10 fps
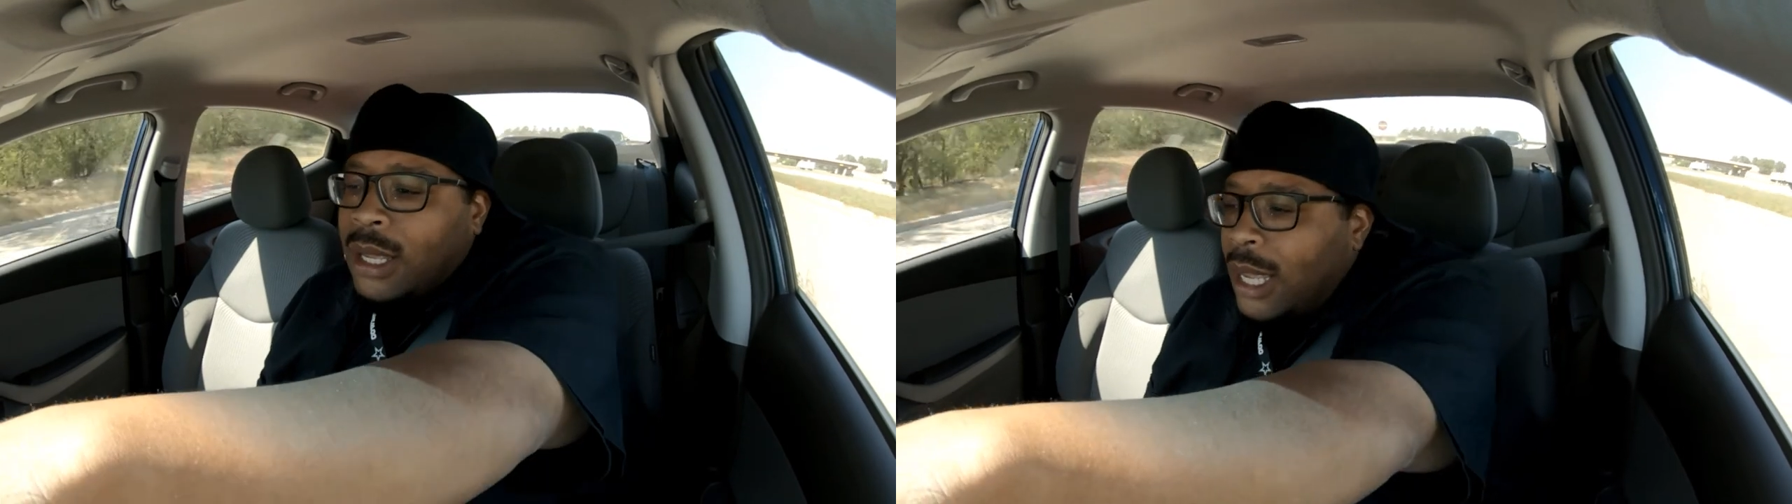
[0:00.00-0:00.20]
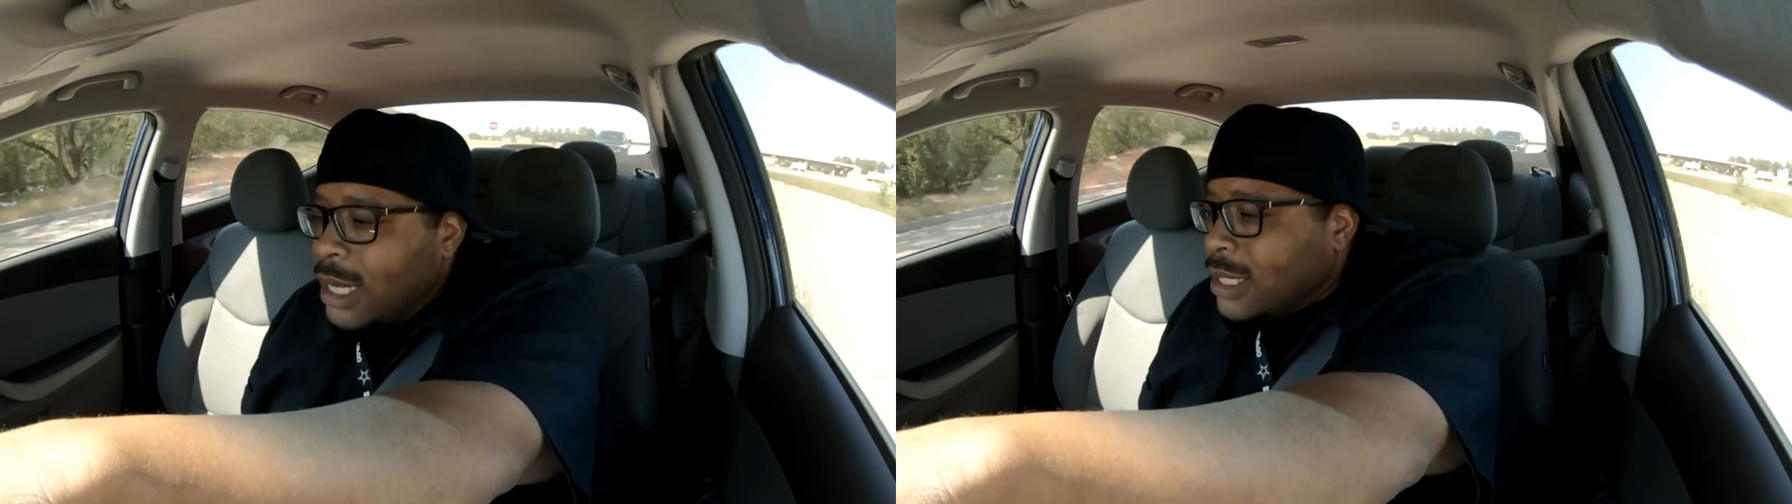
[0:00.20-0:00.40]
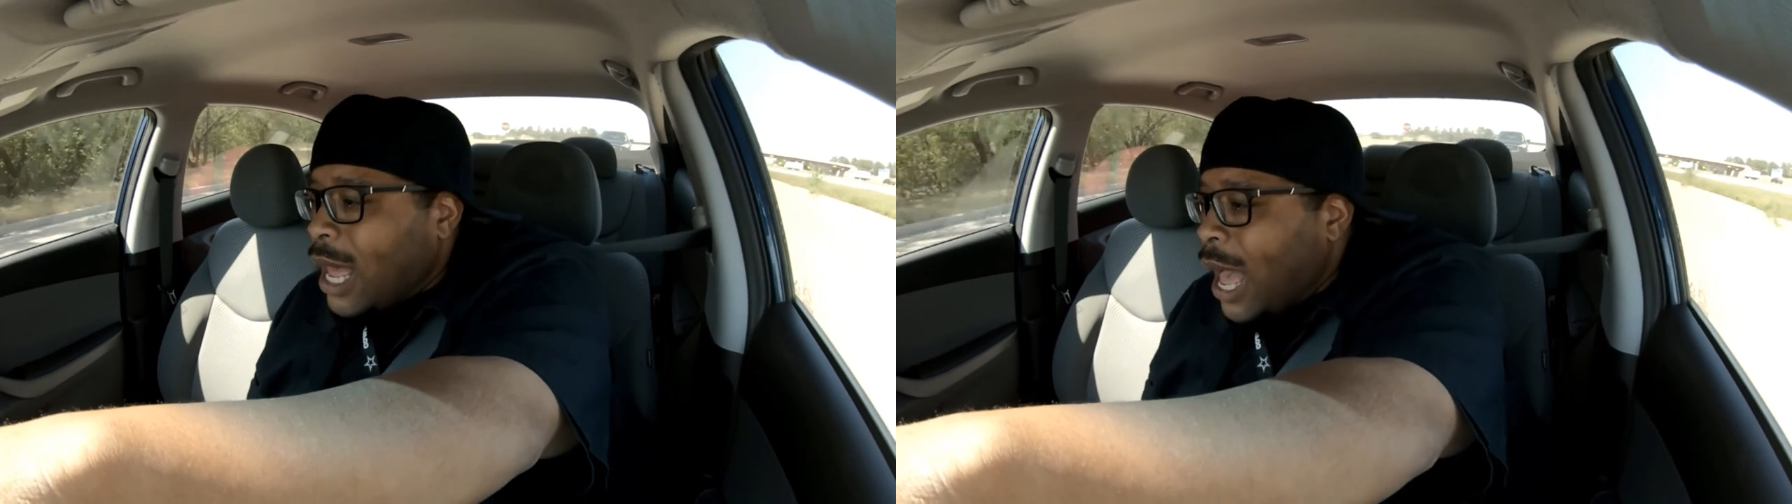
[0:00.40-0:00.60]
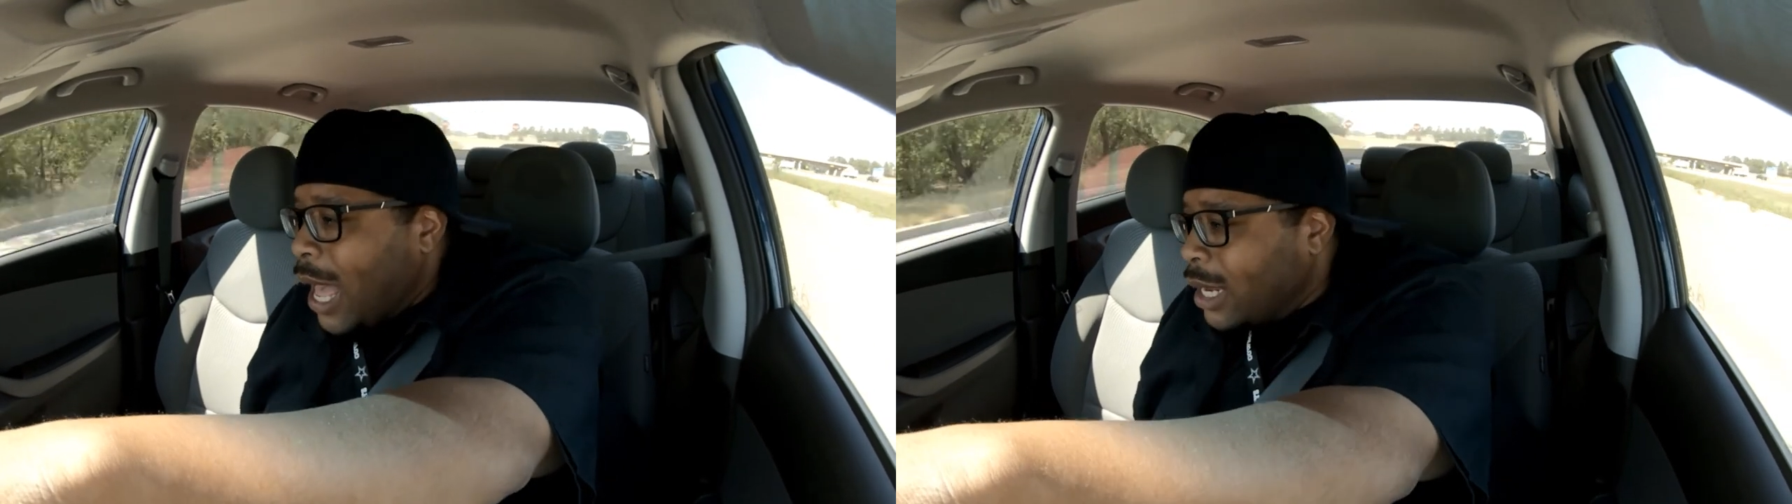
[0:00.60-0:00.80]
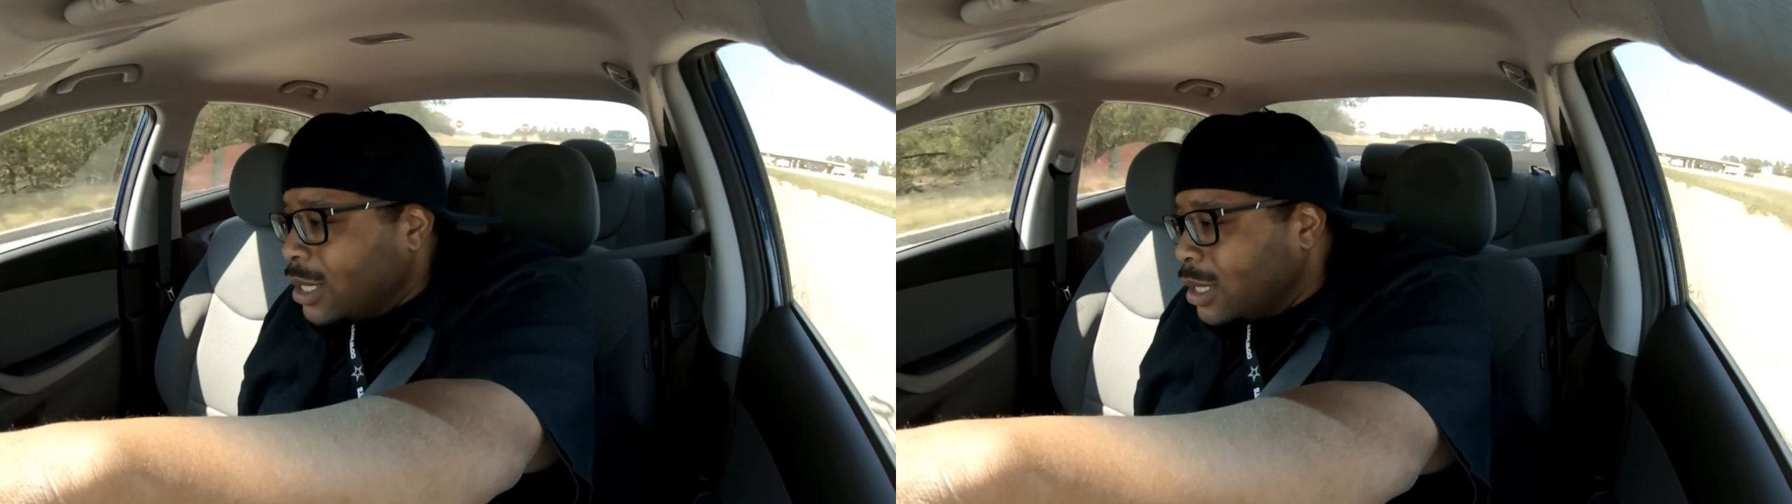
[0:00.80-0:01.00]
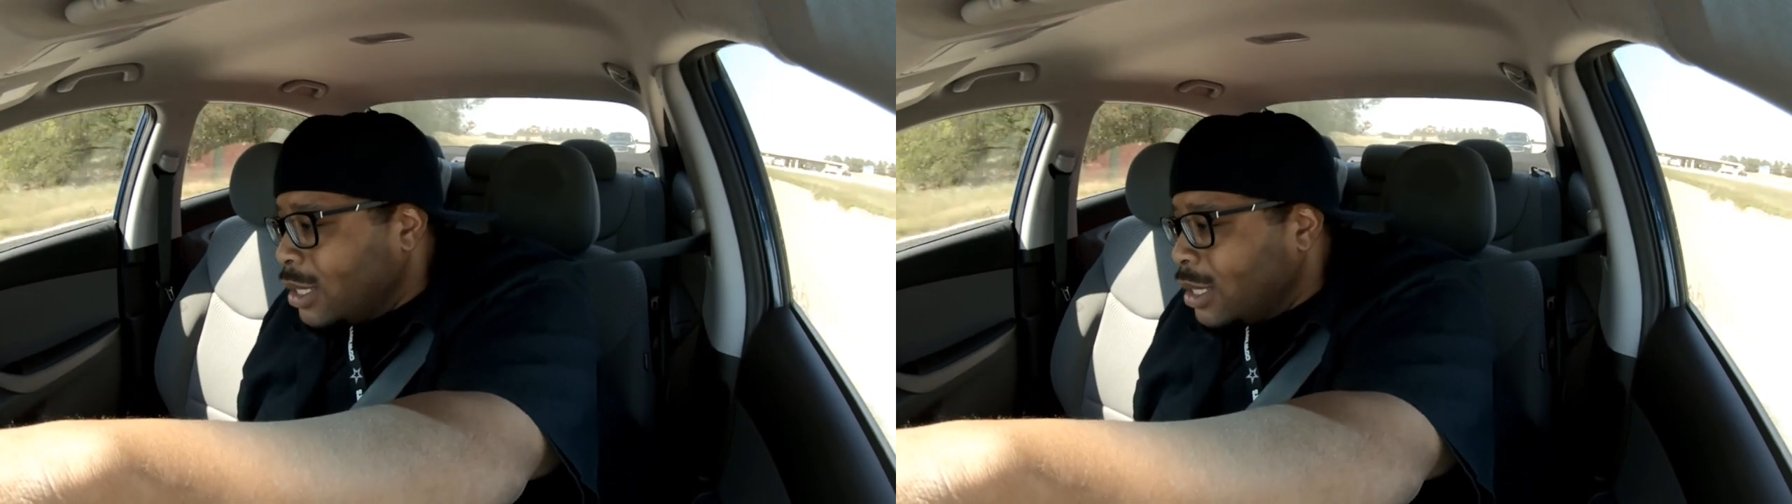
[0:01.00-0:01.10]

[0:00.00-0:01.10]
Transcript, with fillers: It's hot.